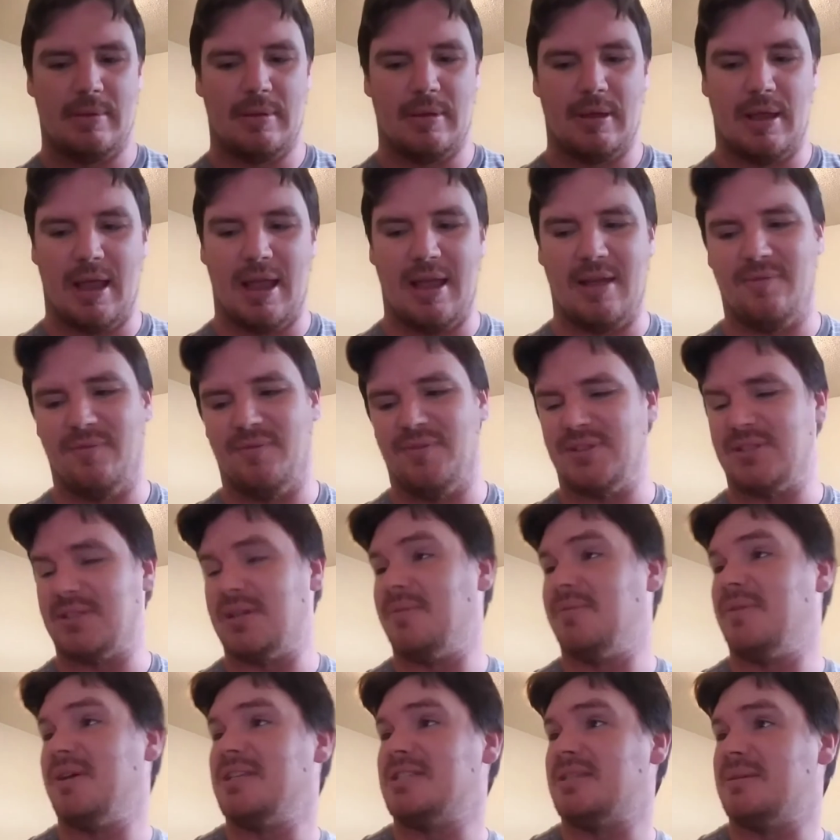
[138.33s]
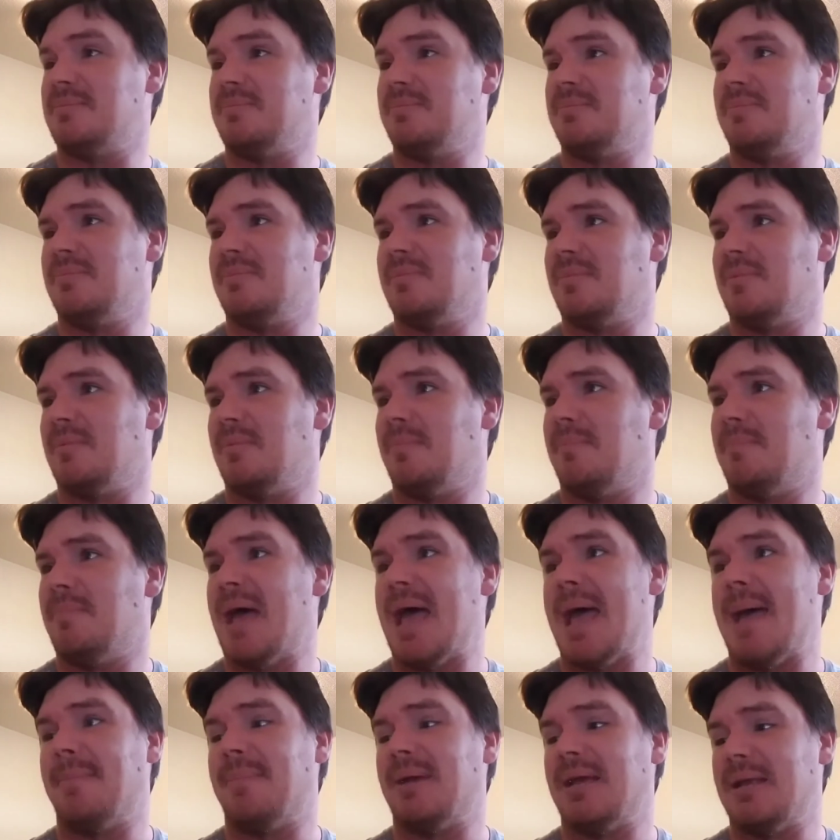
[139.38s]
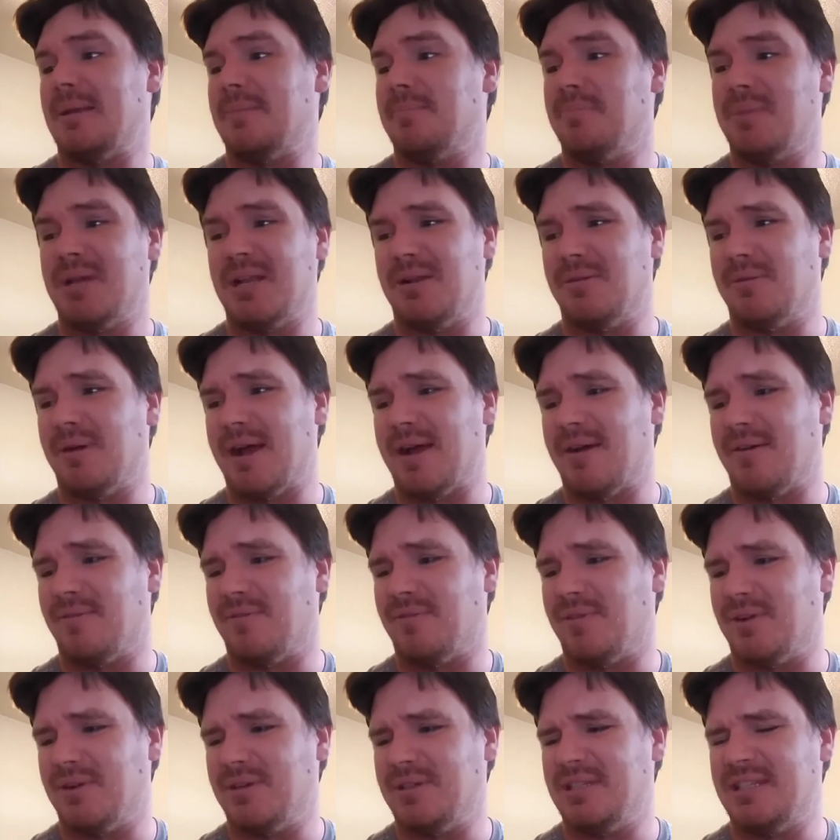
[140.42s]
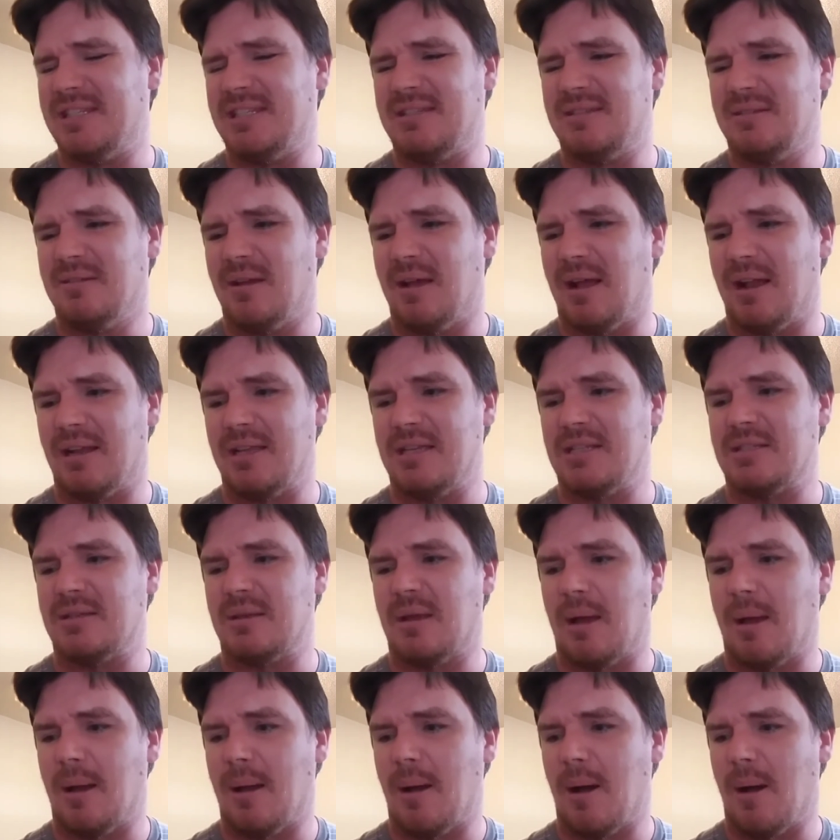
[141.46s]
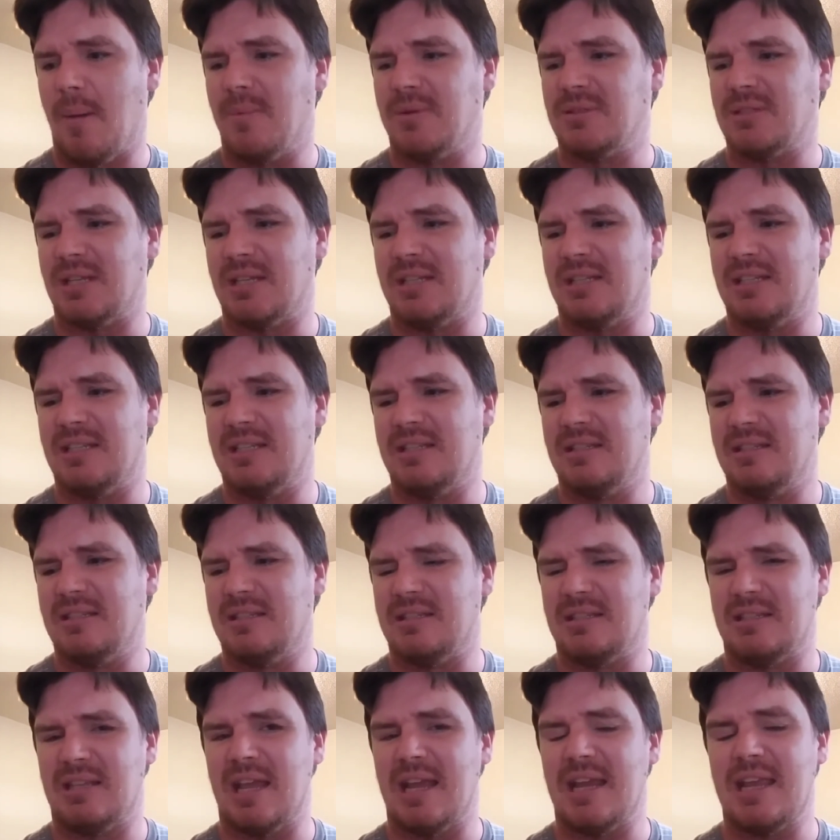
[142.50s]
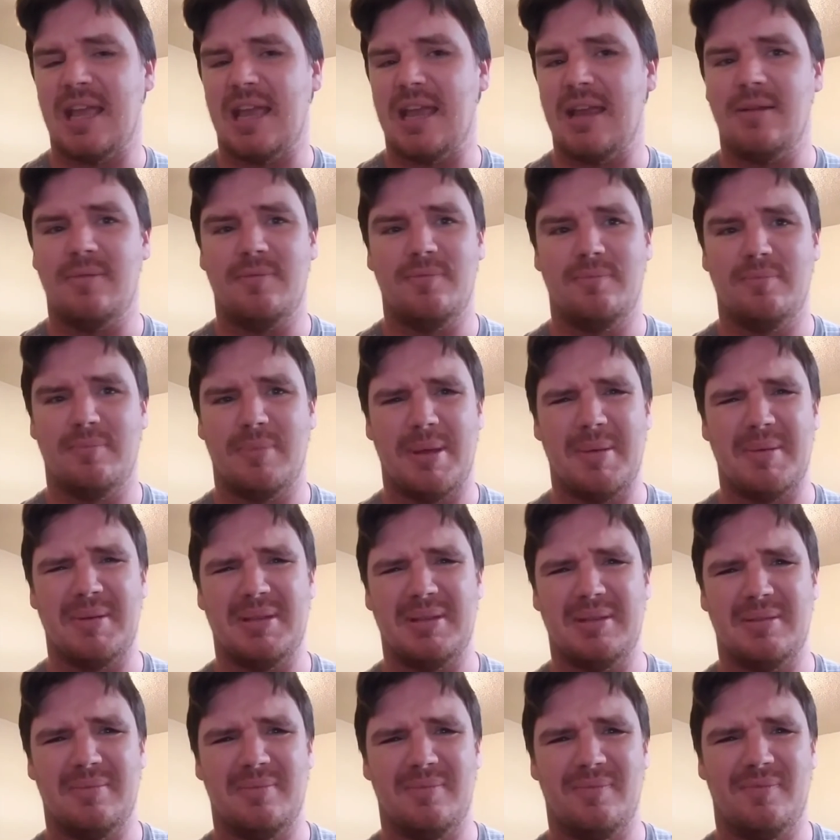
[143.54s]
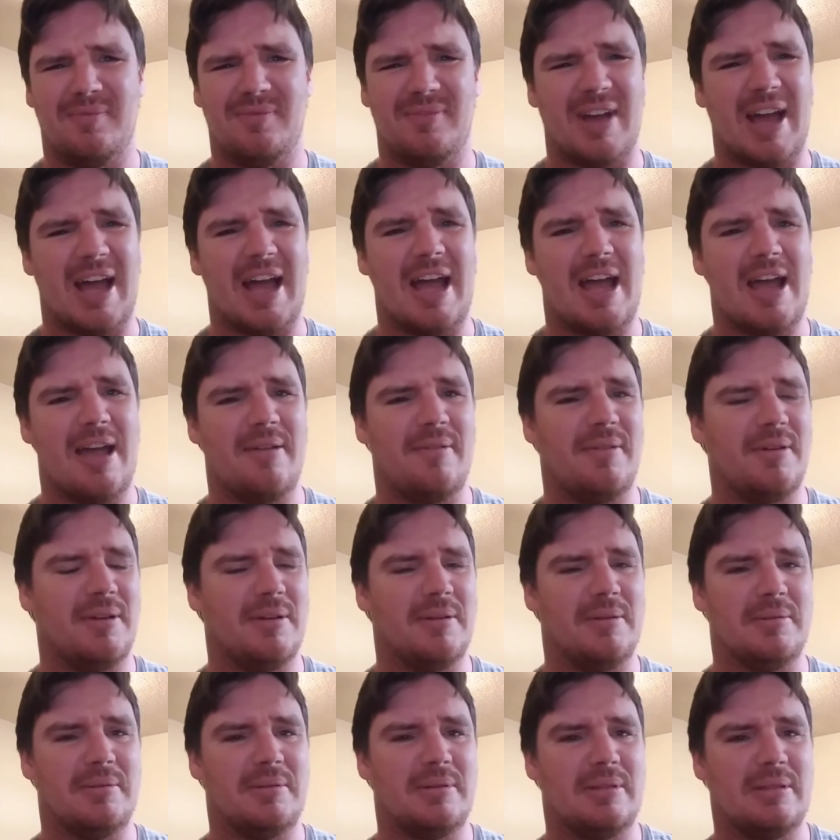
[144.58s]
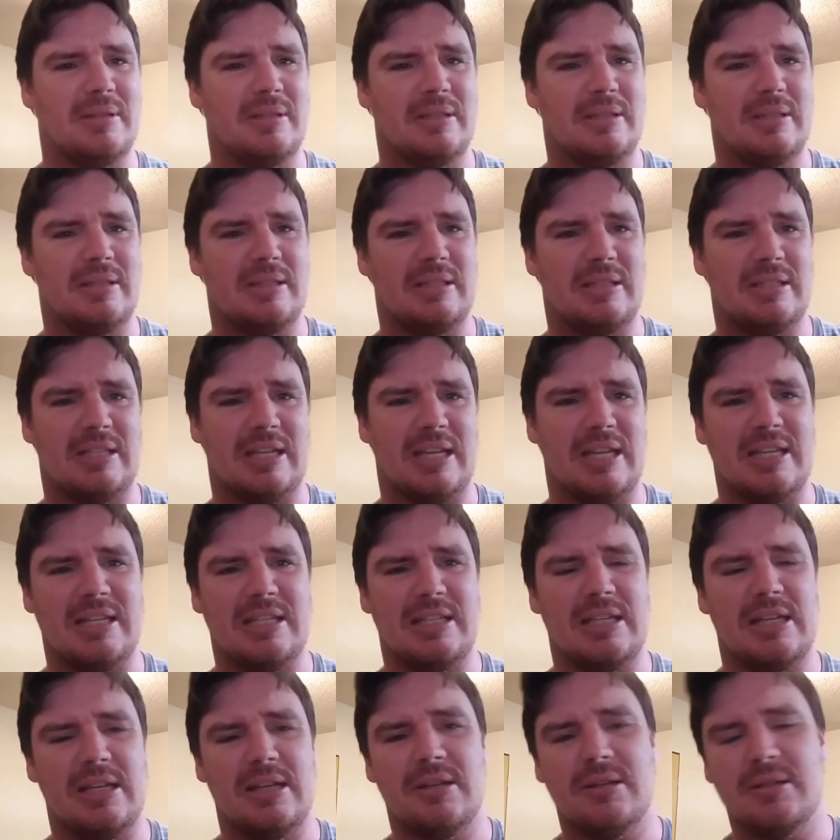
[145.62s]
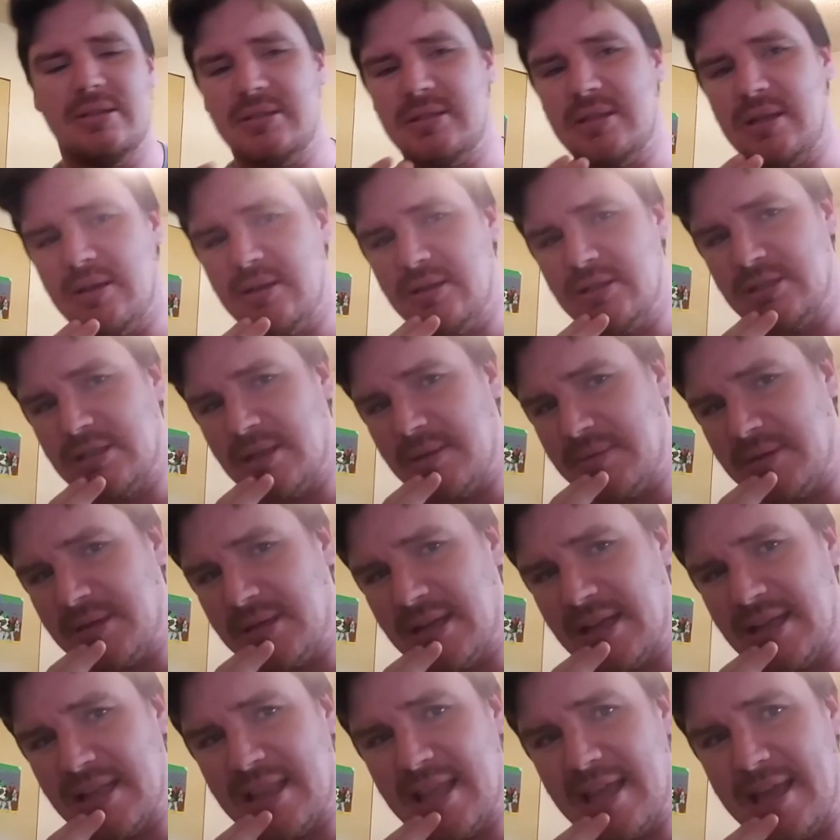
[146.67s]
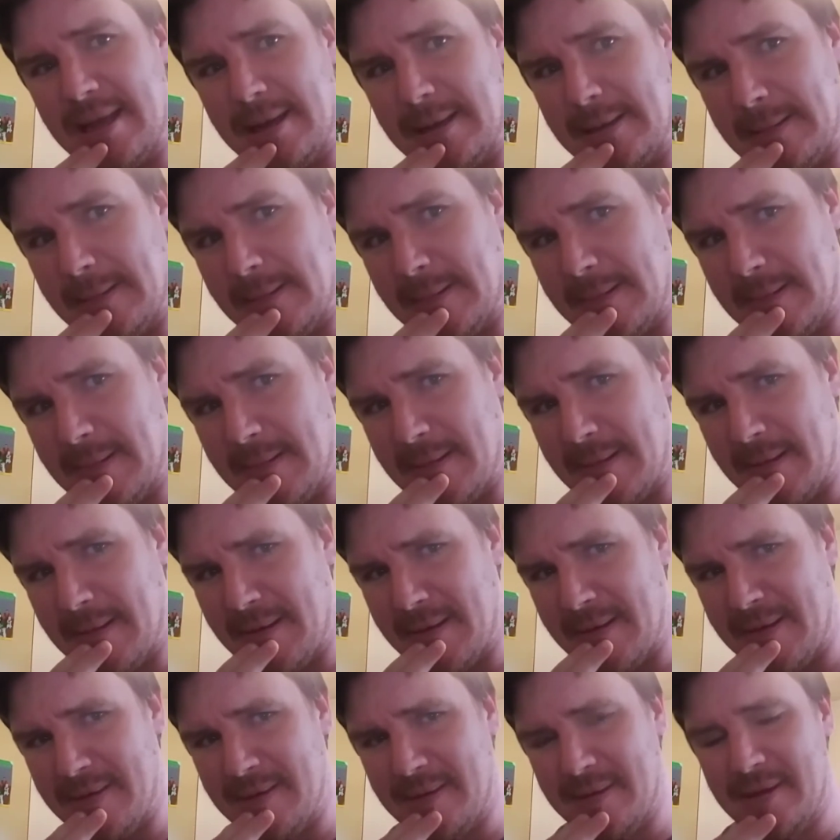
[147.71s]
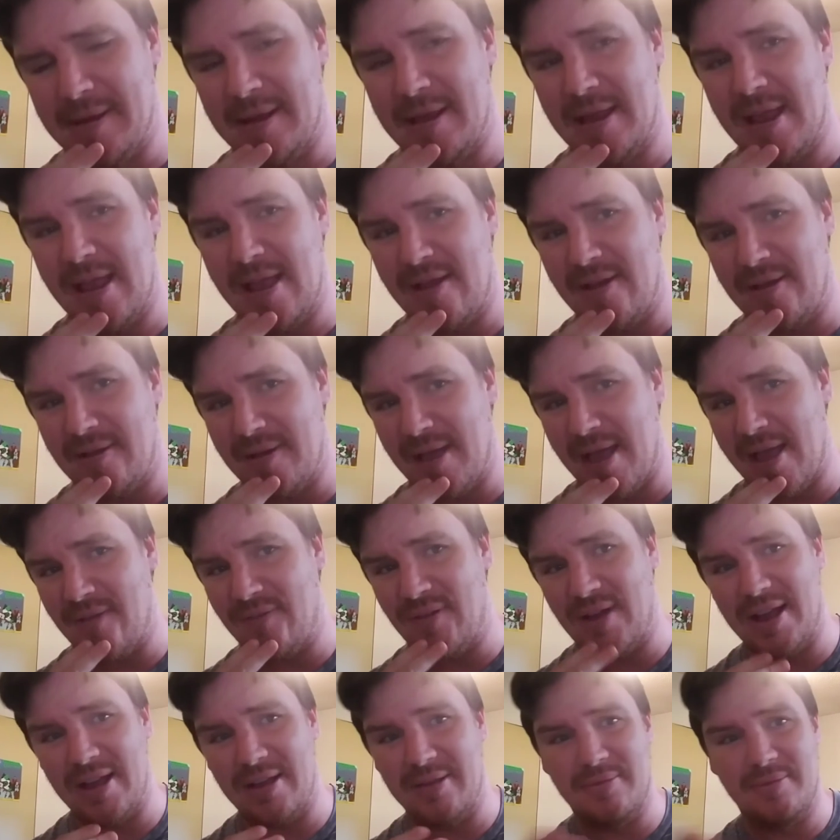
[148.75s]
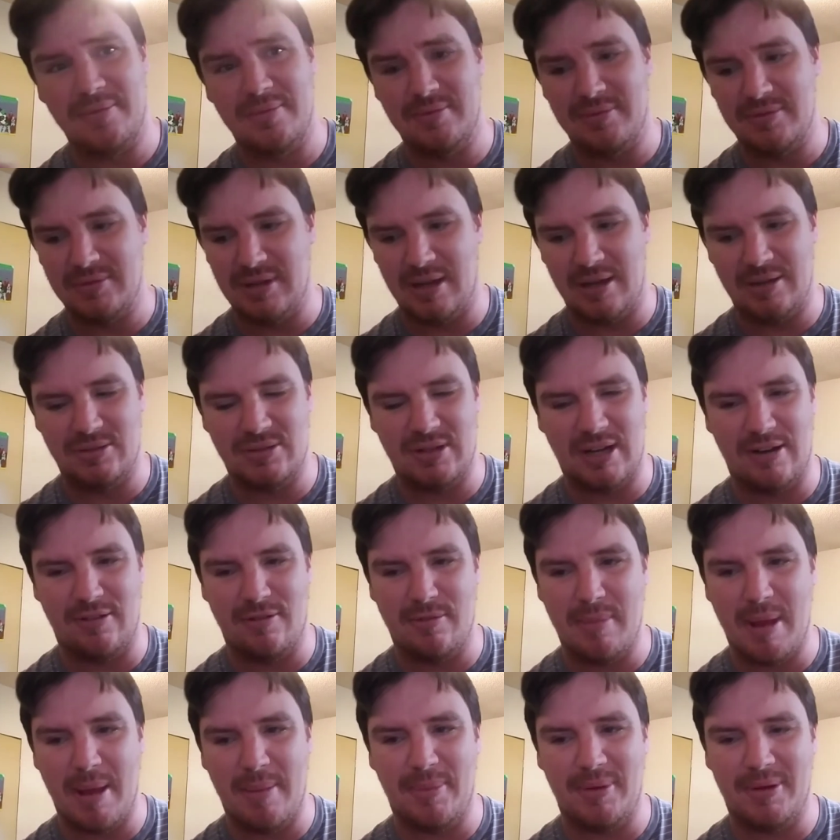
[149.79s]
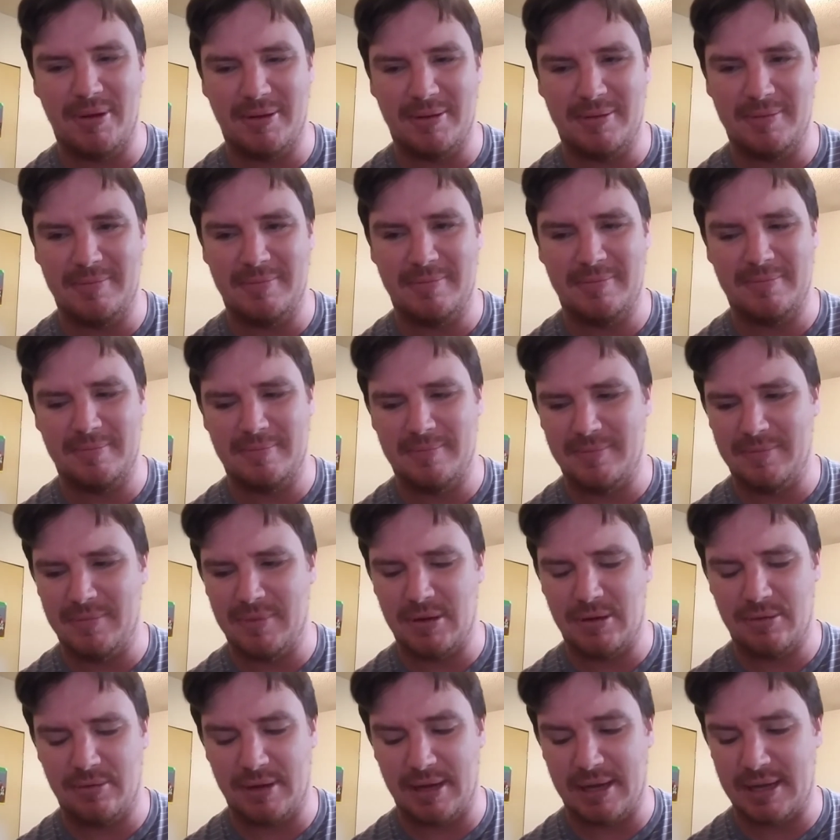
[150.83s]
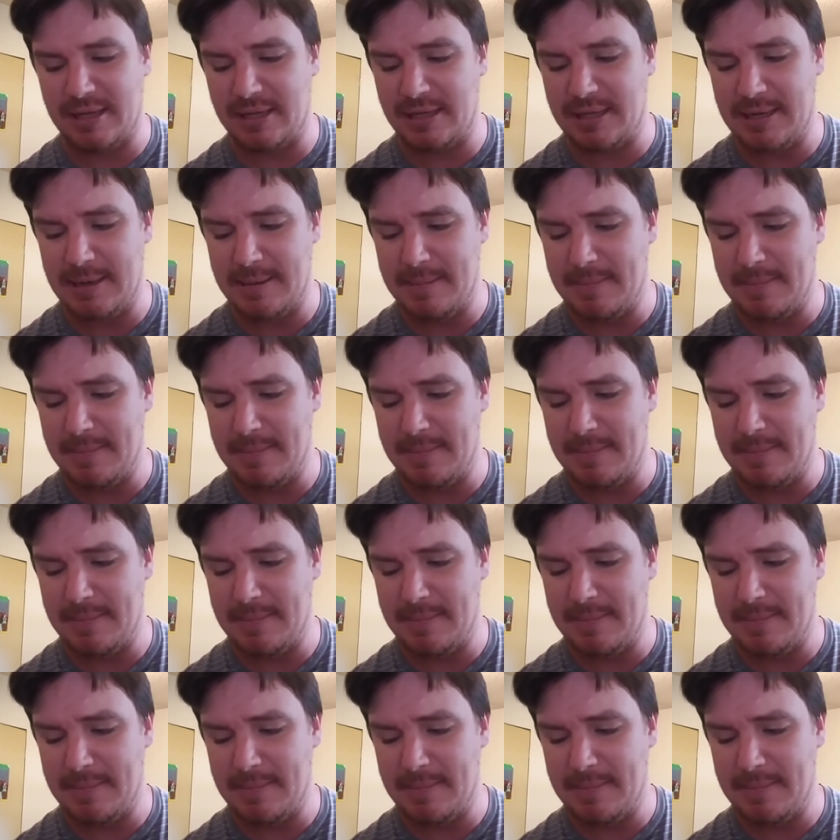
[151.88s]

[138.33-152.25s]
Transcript: And for some reason, Batman been around for at least almost a decade, maybe 5 or 10 years or something like that, if I'm trying to remember correctly.